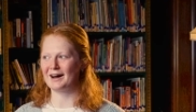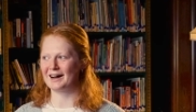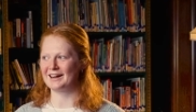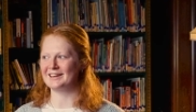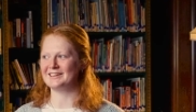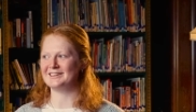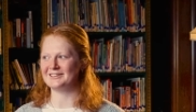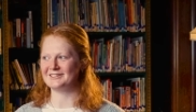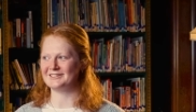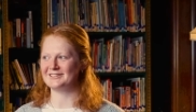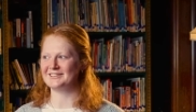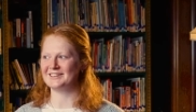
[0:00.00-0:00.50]
But
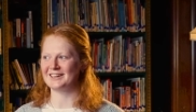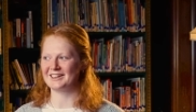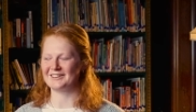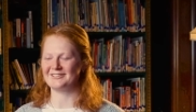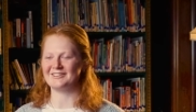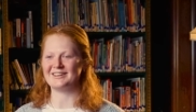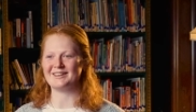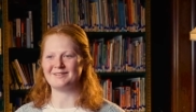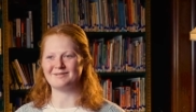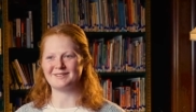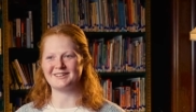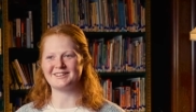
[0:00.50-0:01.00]
I do
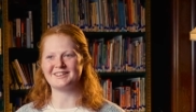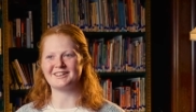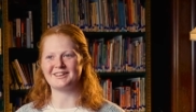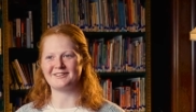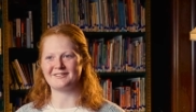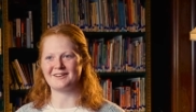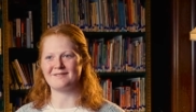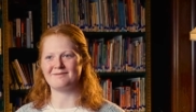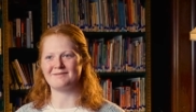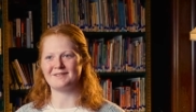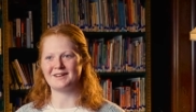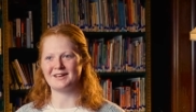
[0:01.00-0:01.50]
genuinely miss
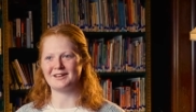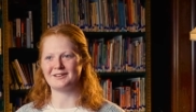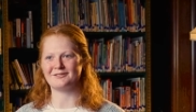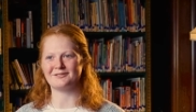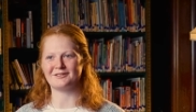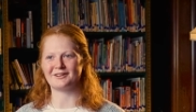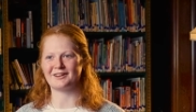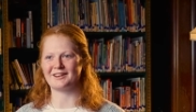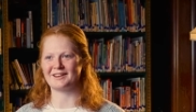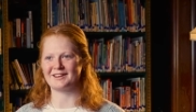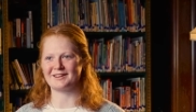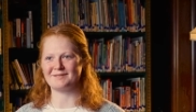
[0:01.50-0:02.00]
QM.
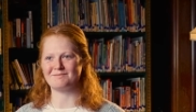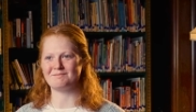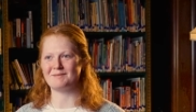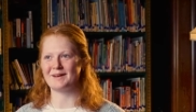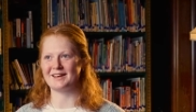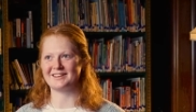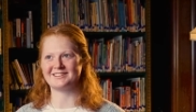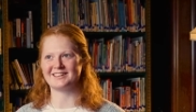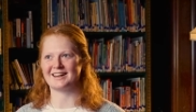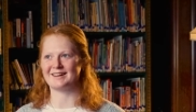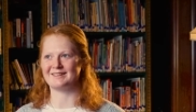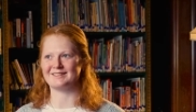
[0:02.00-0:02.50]
It's one of the
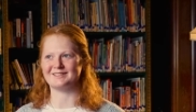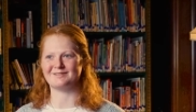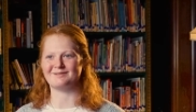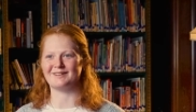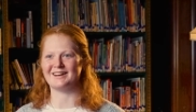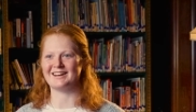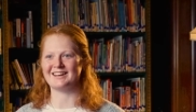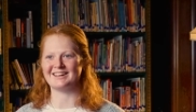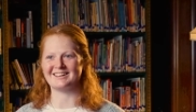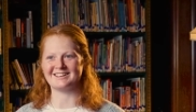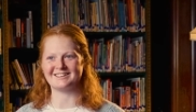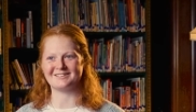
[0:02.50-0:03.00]
best times
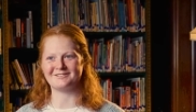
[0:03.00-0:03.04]
of my